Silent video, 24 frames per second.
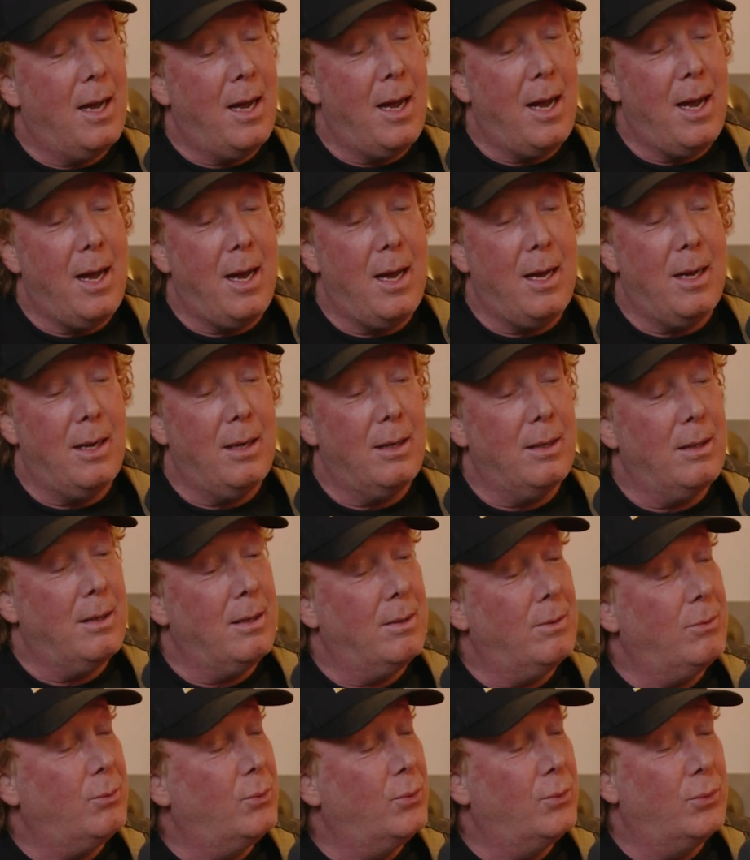And
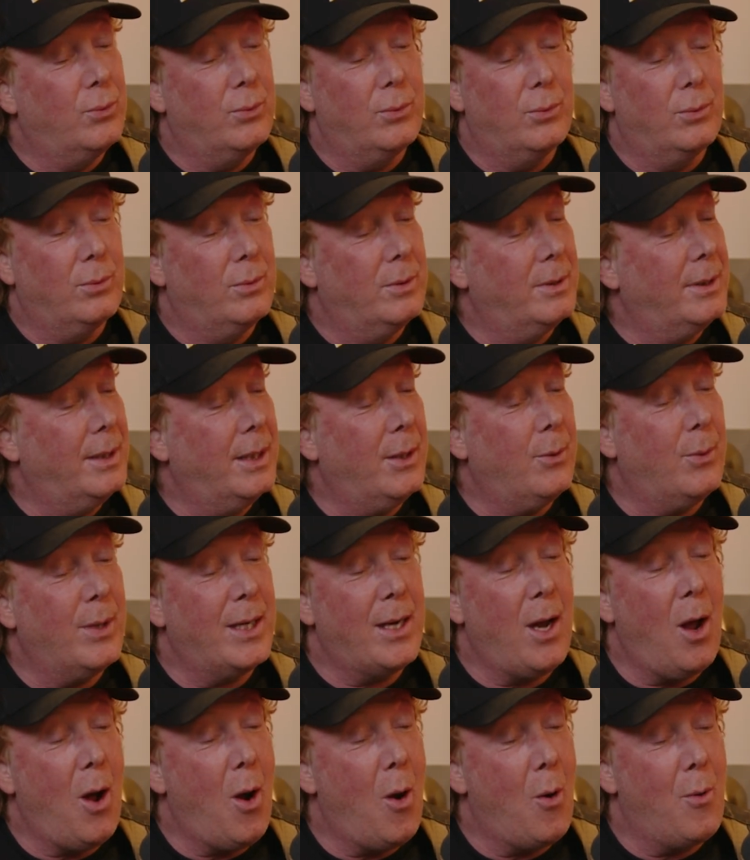here we
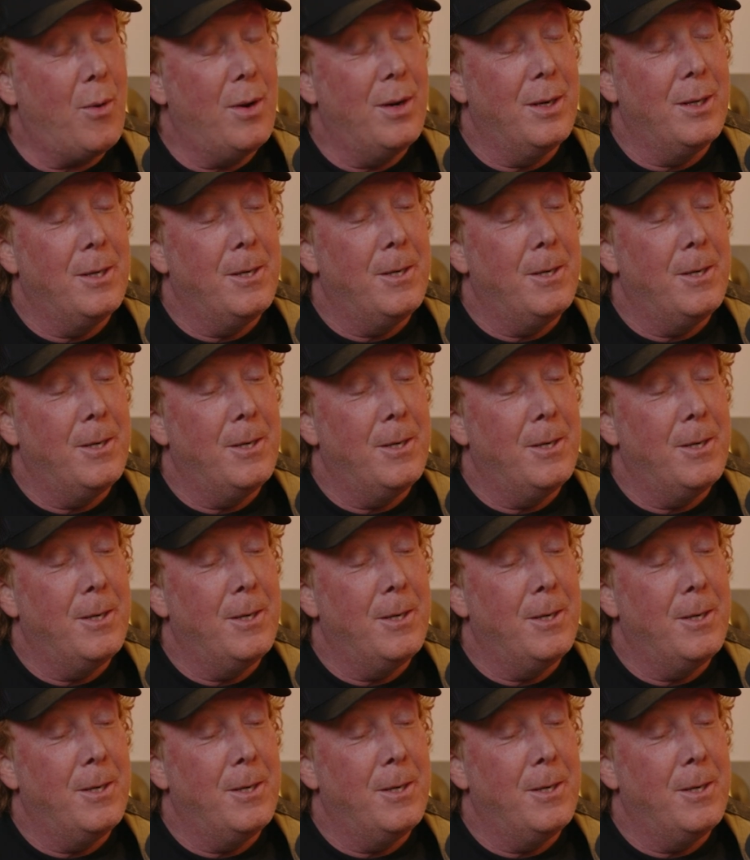go.